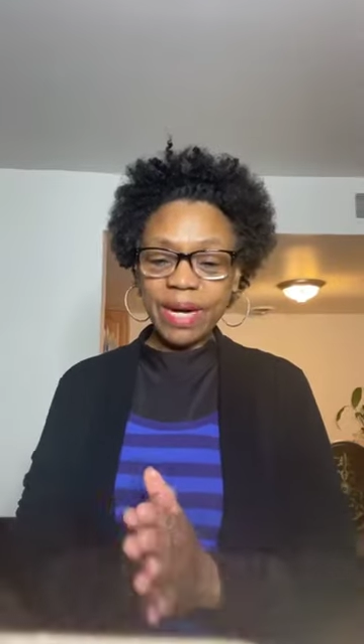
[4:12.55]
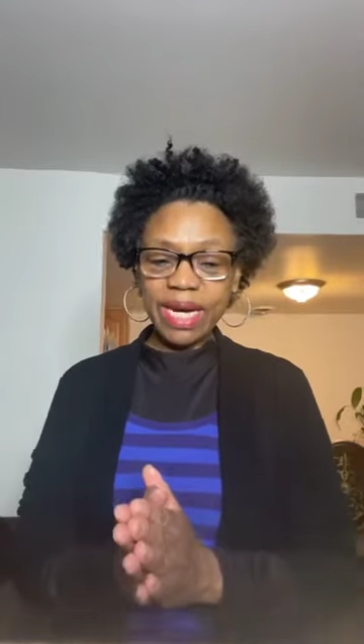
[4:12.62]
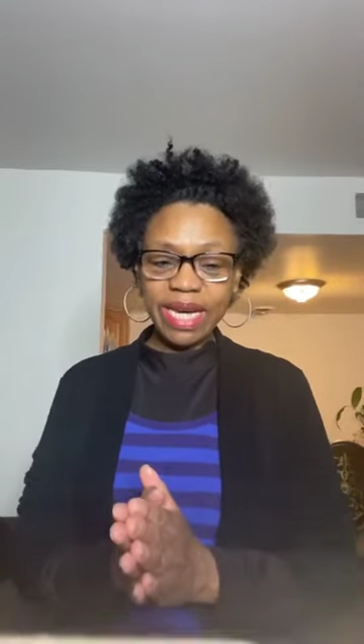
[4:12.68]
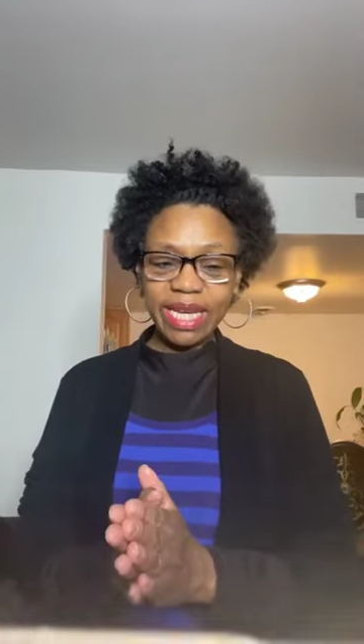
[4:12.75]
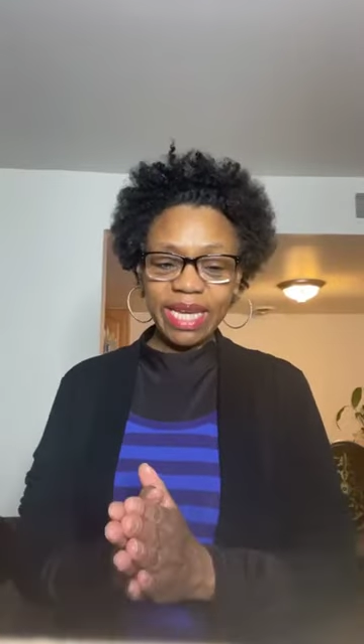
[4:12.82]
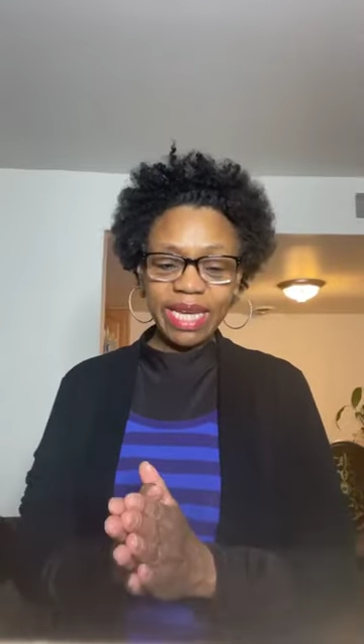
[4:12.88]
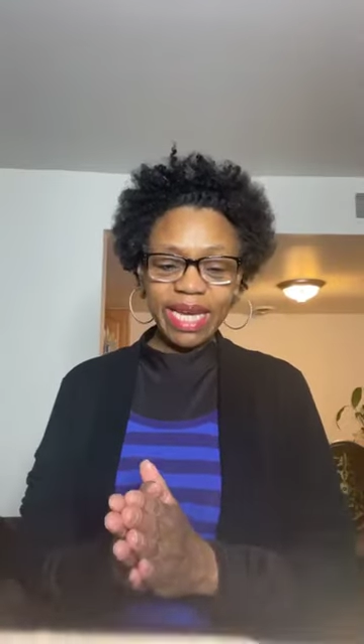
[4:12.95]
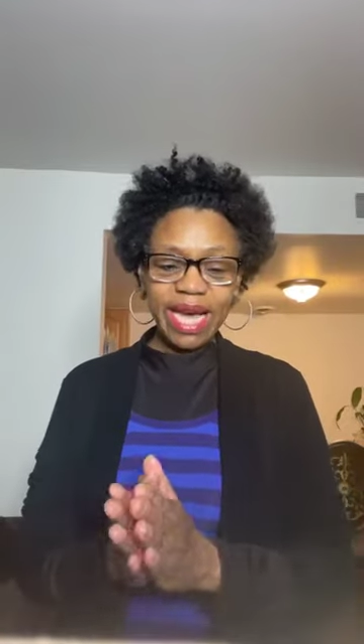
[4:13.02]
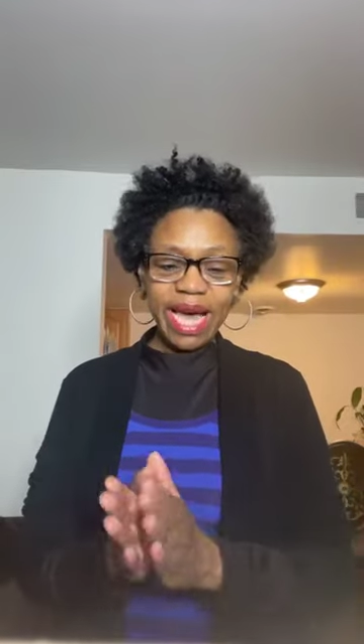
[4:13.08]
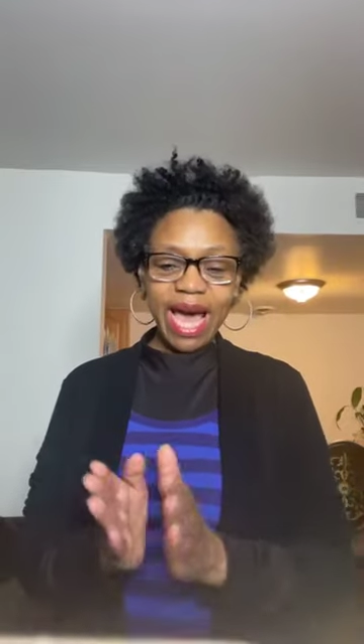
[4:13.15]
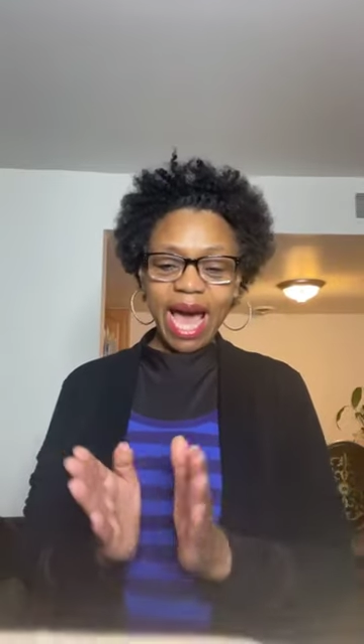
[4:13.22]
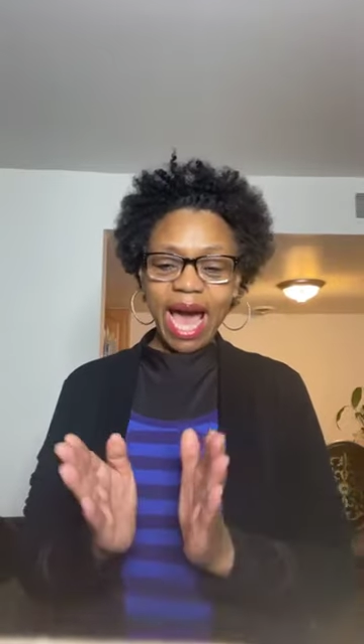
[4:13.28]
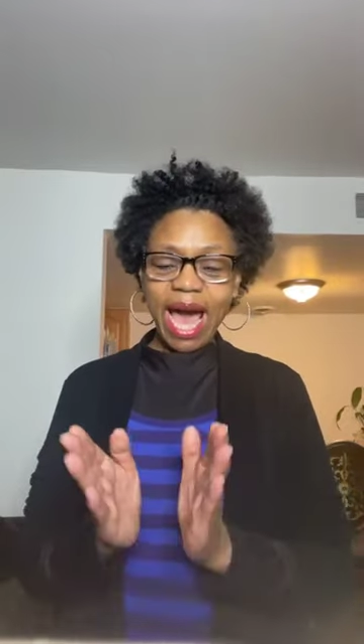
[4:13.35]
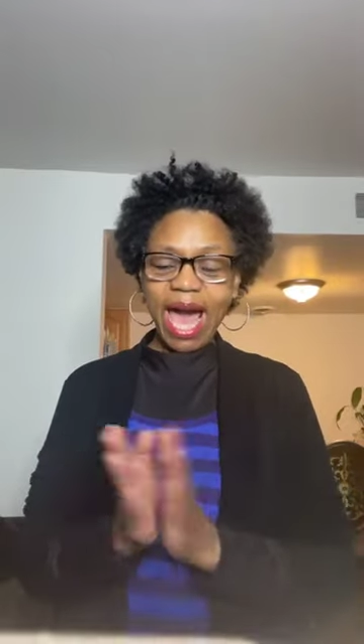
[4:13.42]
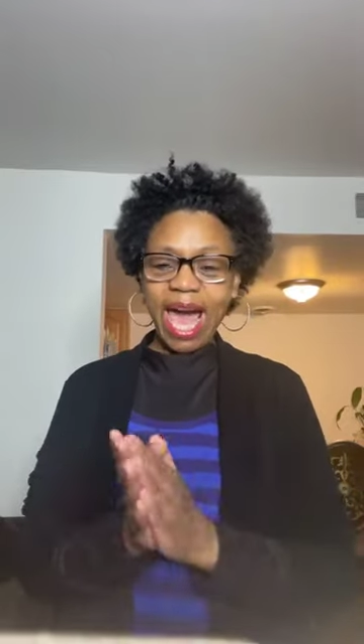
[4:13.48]
but
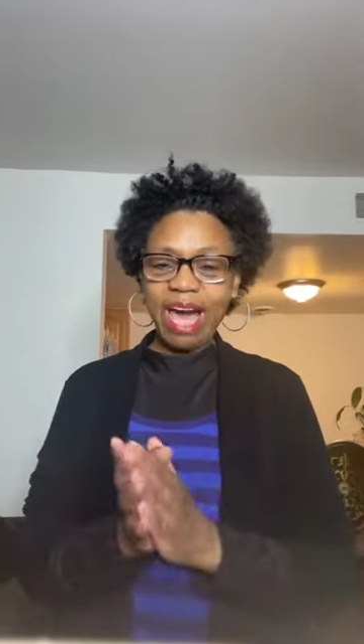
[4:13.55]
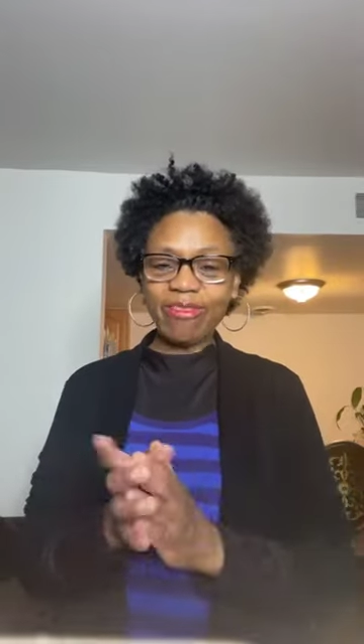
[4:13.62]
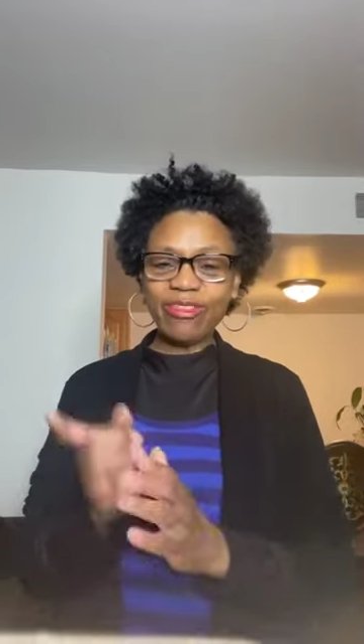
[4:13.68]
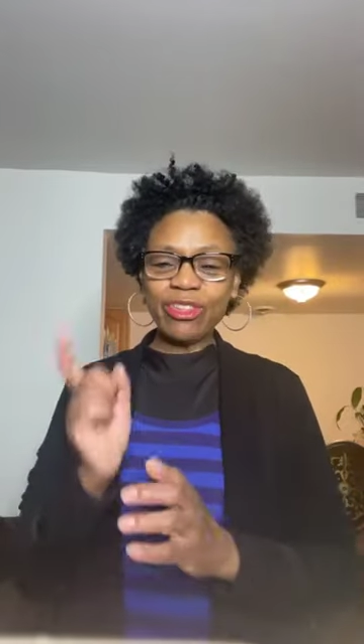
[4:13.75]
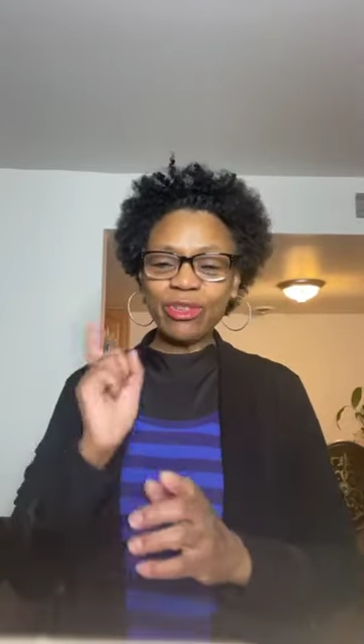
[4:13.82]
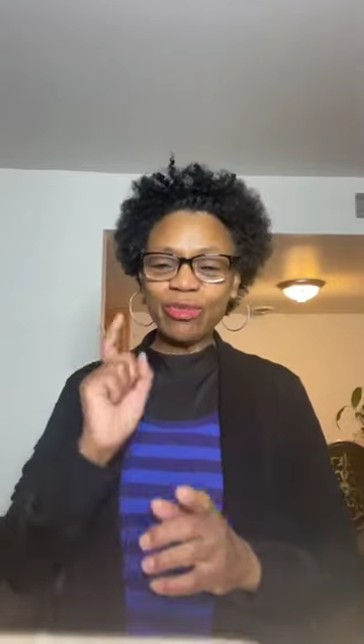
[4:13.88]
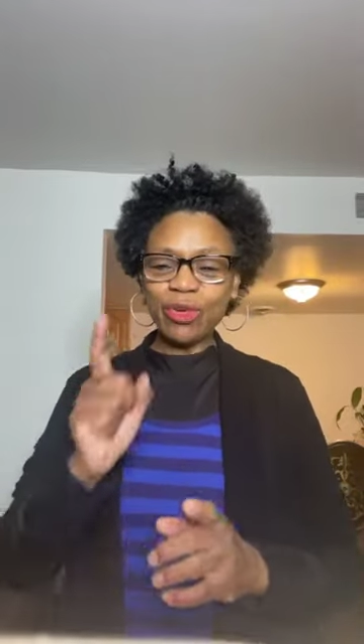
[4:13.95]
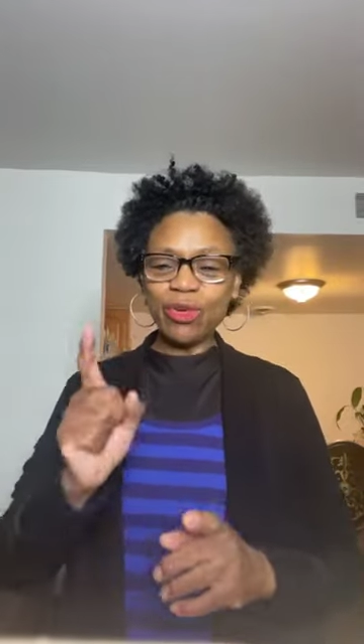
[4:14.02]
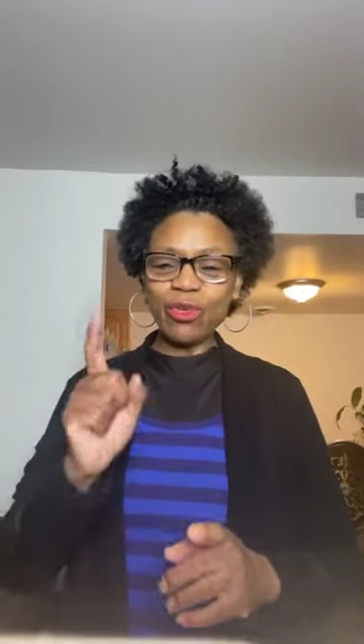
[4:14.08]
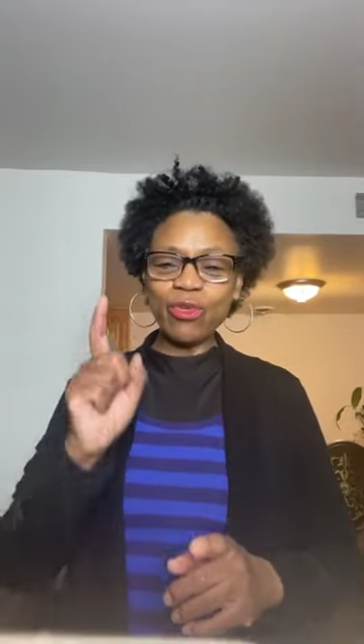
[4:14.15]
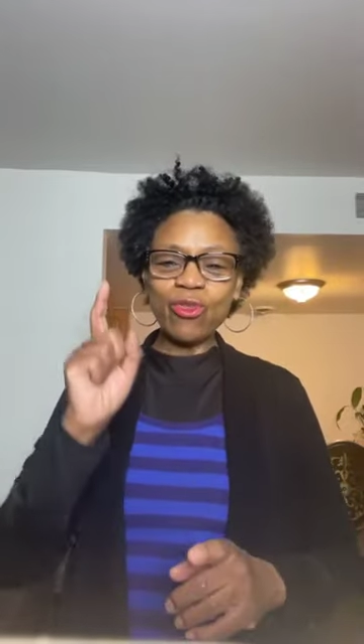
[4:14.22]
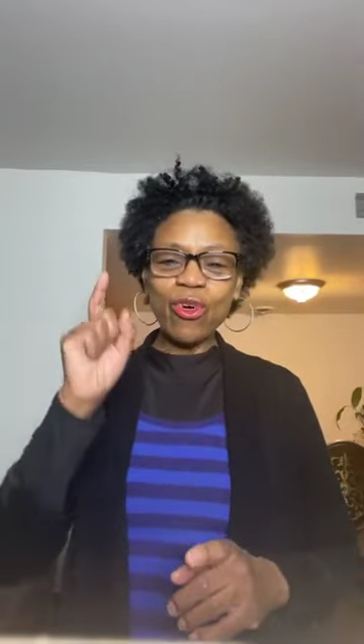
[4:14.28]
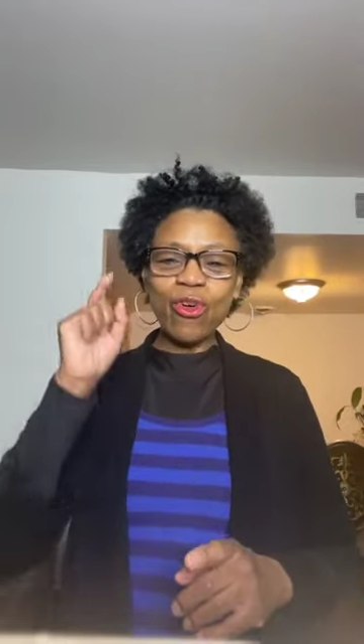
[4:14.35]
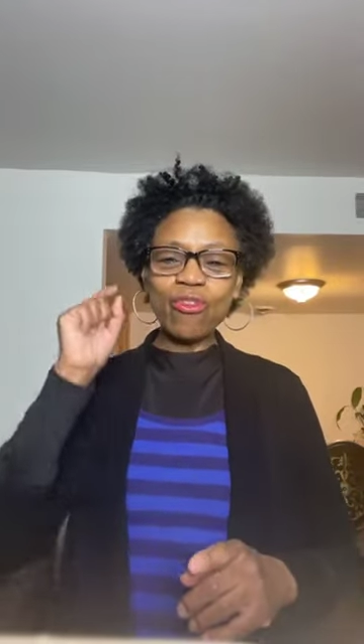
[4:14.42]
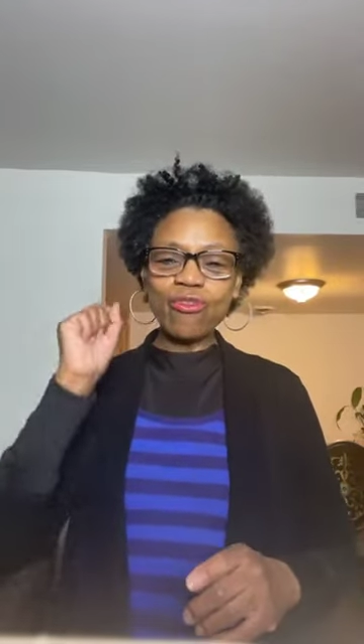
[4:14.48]
I have to
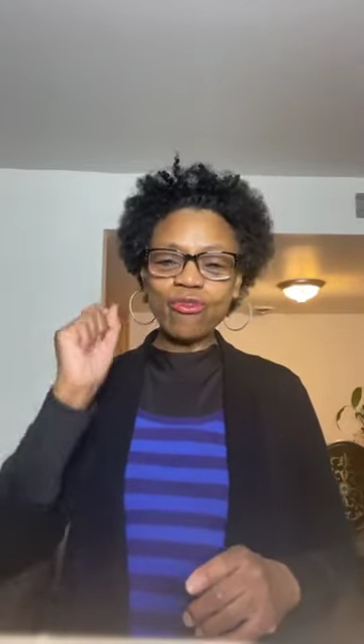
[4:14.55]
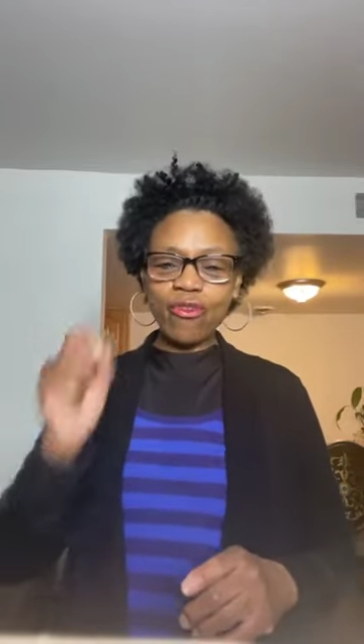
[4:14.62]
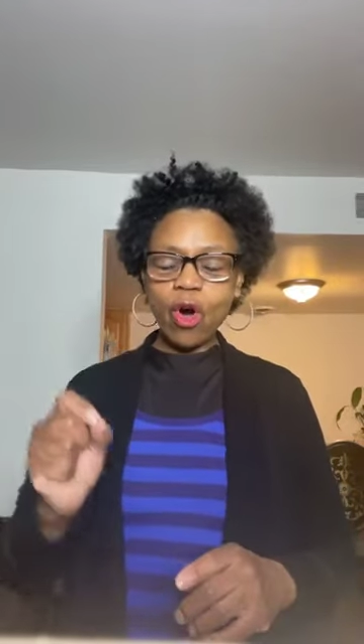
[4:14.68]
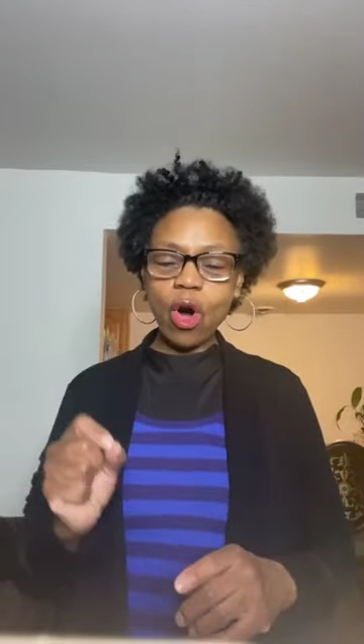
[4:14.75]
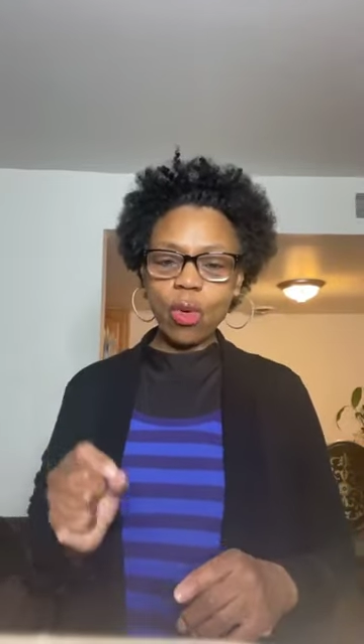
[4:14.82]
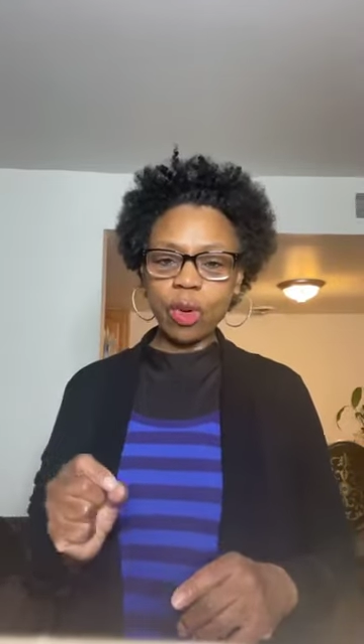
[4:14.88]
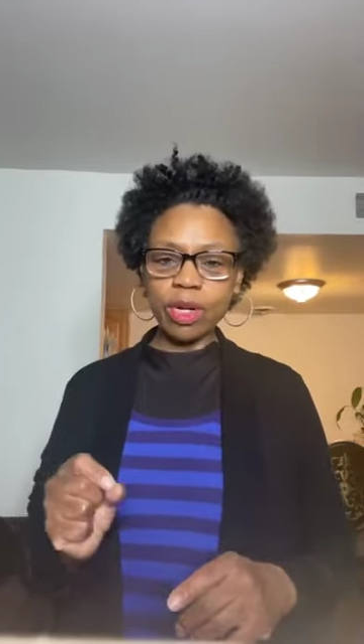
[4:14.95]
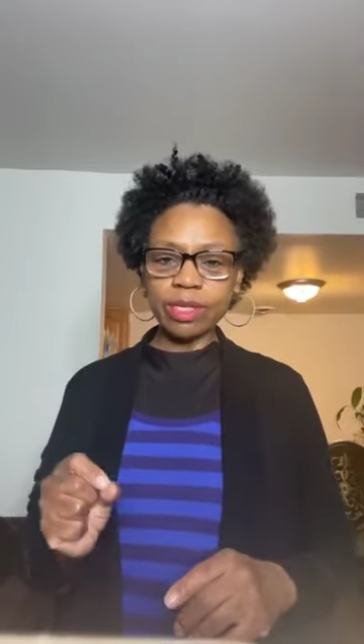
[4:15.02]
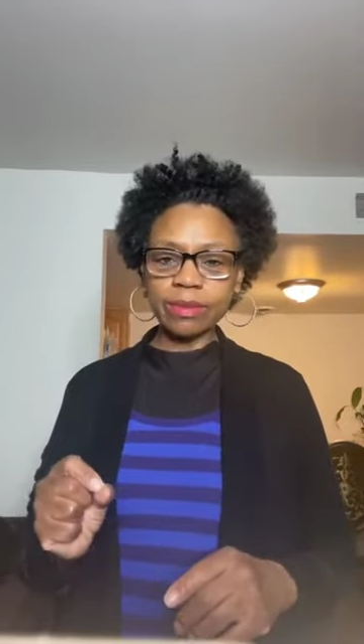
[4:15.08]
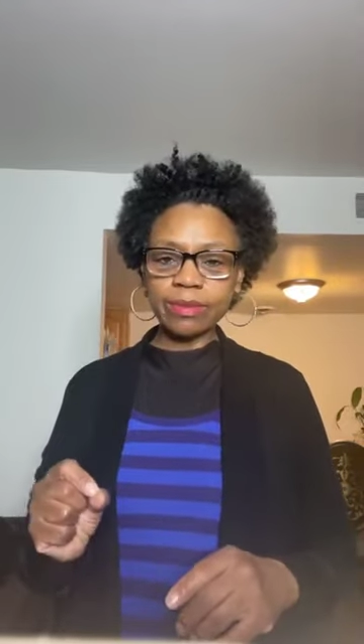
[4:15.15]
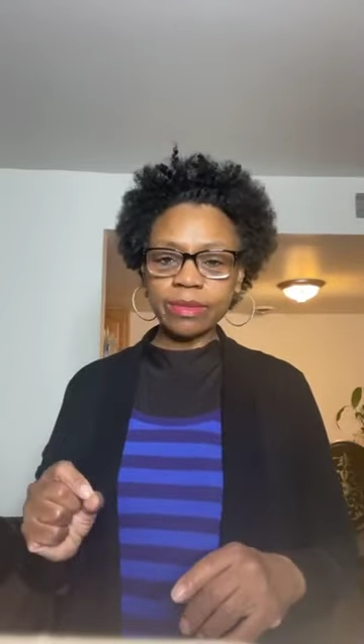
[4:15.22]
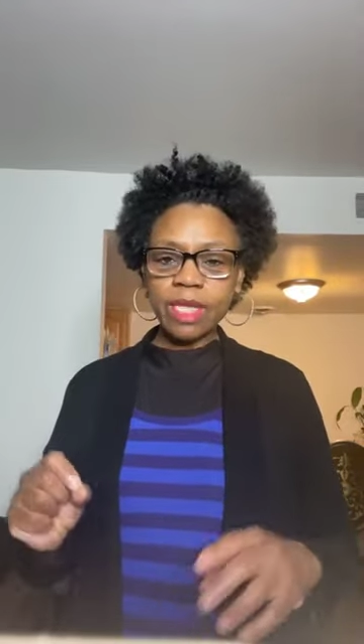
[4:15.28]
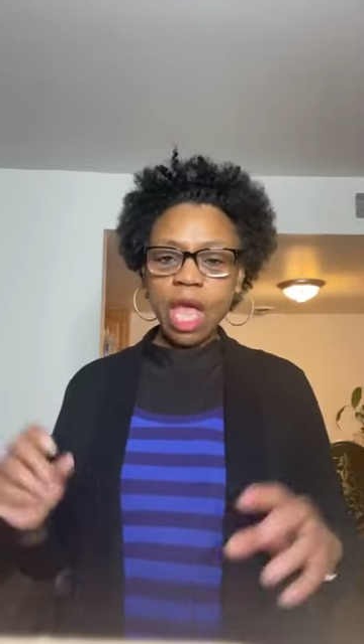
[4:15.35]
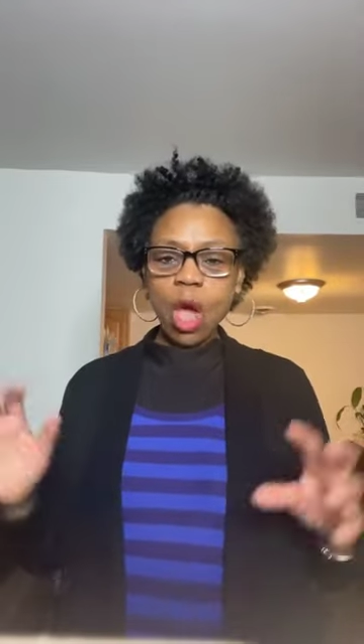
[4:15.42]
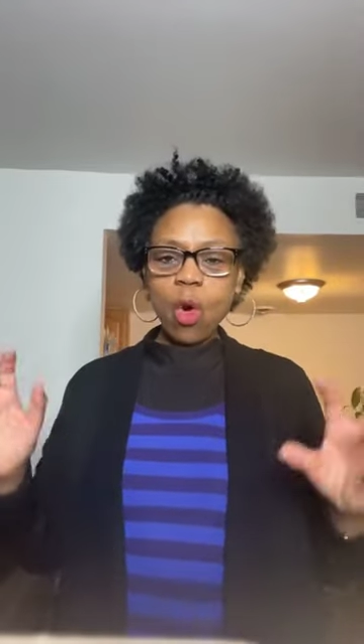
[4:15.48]
move forward.